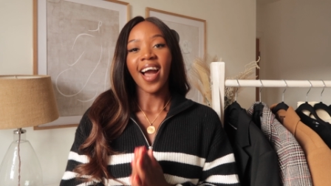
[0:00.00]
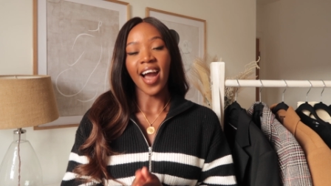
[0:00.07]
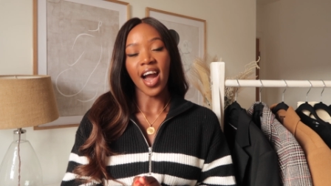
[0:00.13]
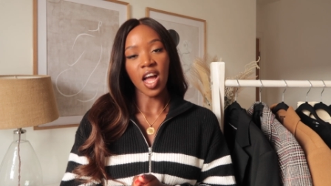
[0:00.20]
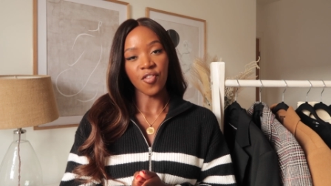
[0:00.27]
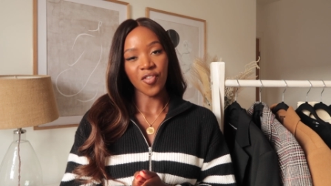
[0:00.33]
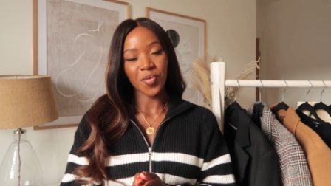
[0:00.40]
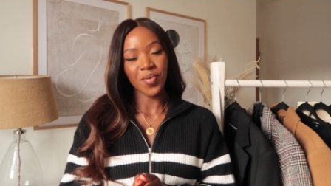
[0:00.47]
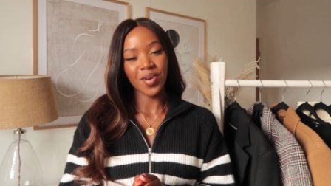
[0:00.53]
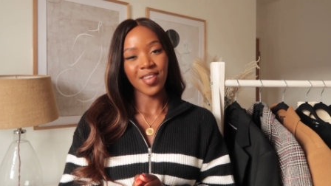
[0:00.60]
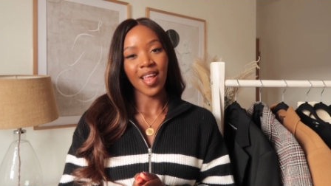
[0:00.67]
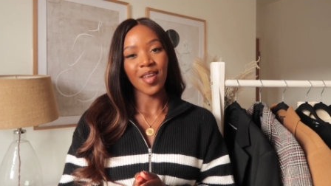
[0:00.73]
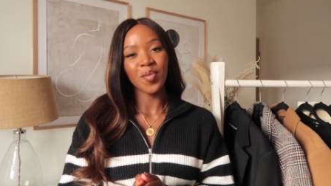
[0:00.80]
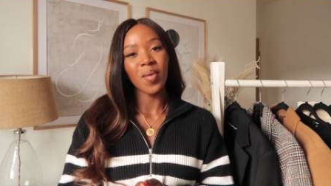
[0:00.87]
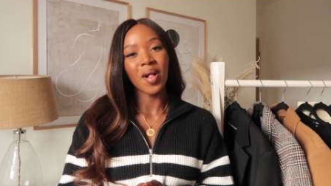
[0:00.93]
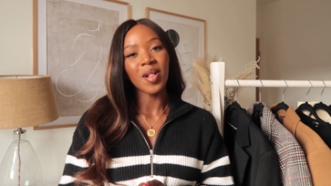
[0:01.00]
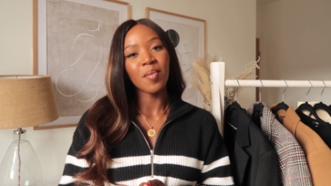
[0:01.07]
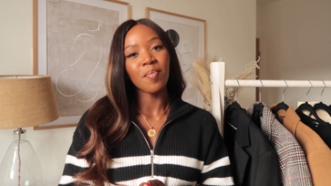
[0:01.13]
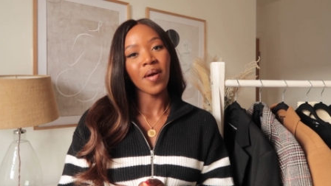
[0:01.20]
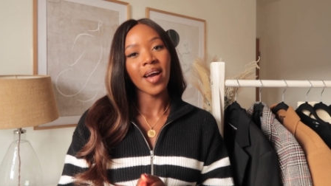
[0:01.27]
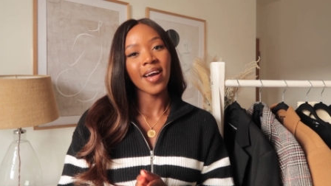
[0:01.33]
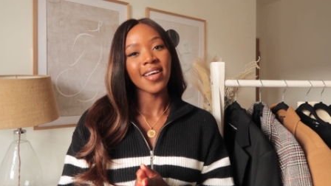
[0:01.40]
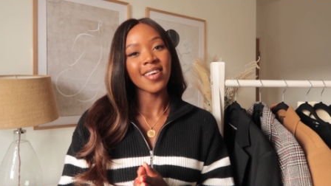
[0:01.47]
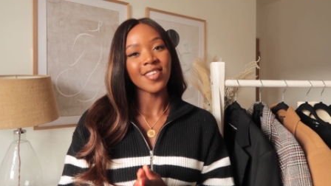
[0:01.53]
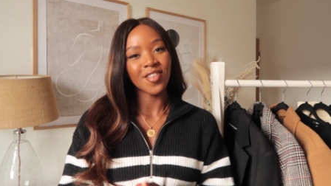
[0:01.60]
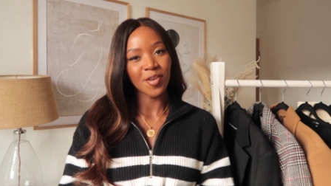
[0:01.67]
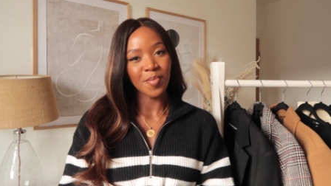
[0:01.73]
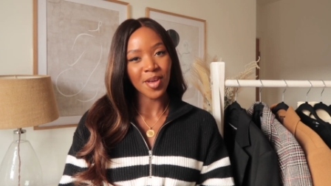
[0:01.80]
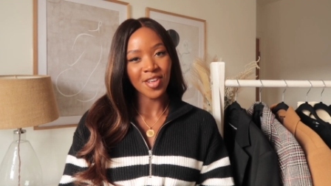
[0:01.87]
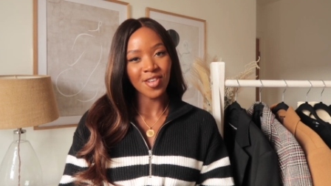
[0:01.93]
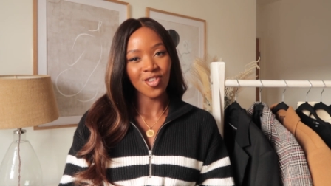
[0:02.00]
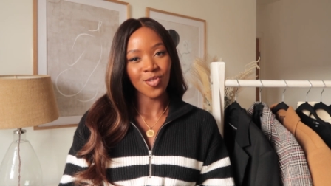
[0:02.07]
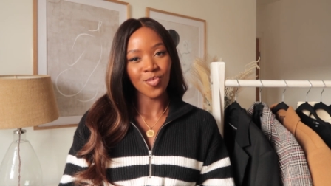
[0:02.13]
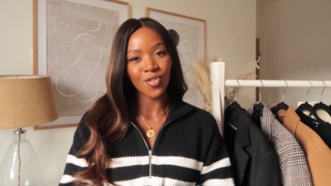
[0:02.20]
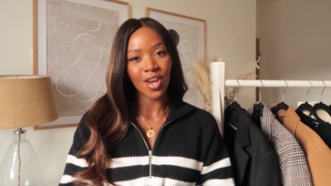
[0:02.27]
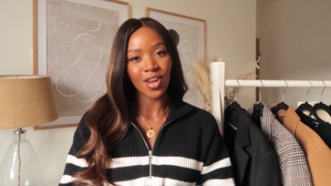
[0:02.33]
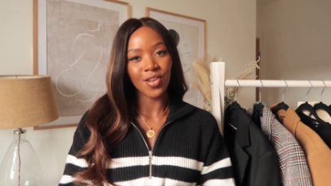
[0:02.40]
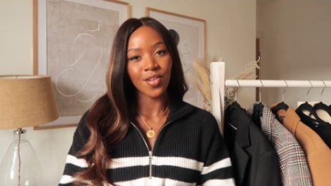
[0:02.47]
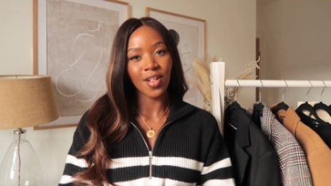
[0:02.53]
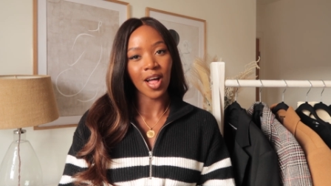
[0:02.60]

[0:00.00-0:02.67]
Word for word: Hi everyone and welcome back to my YouTube channel.